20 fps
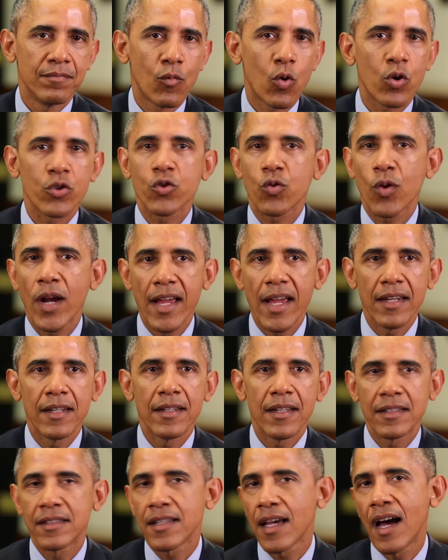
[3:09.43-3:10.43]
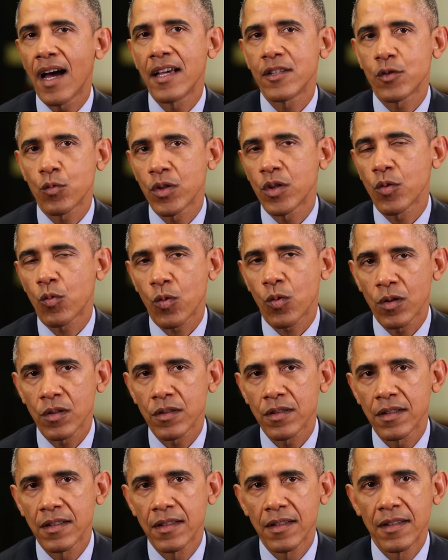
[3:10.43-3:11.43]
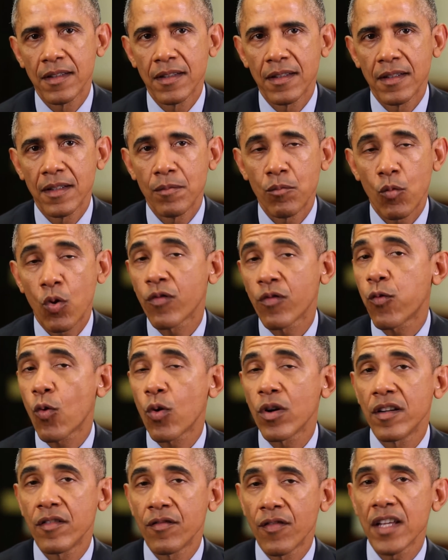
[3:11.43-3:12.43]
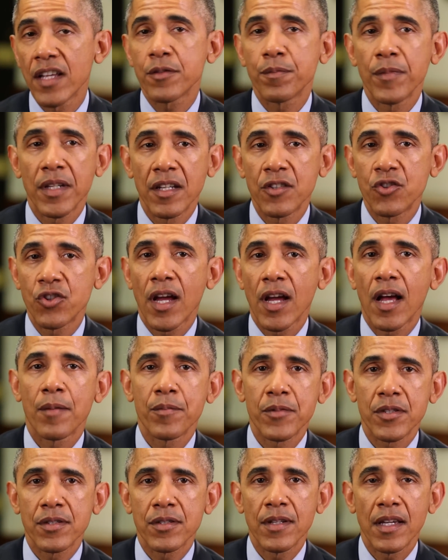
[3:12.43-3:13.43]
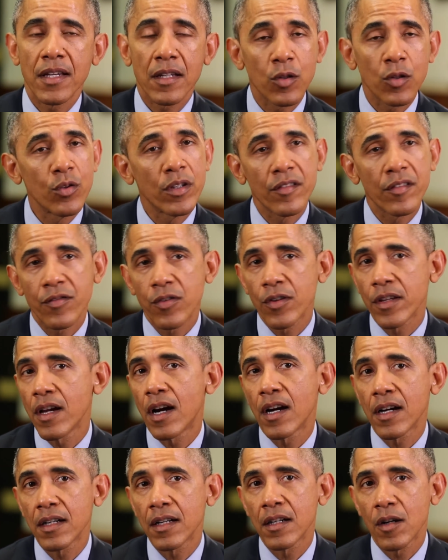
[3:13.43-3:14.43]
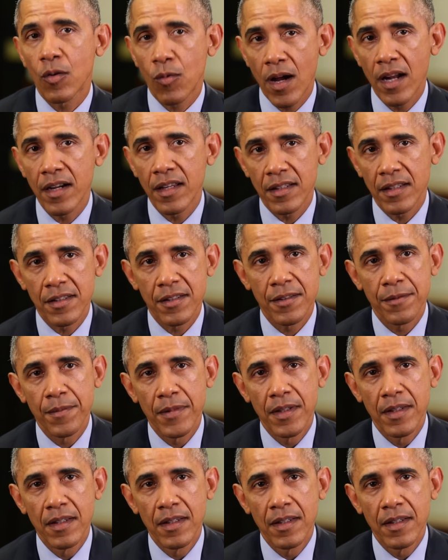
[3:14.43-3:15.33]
more trade and ties with the world, more foreign investment and jobs, including for young Iranians,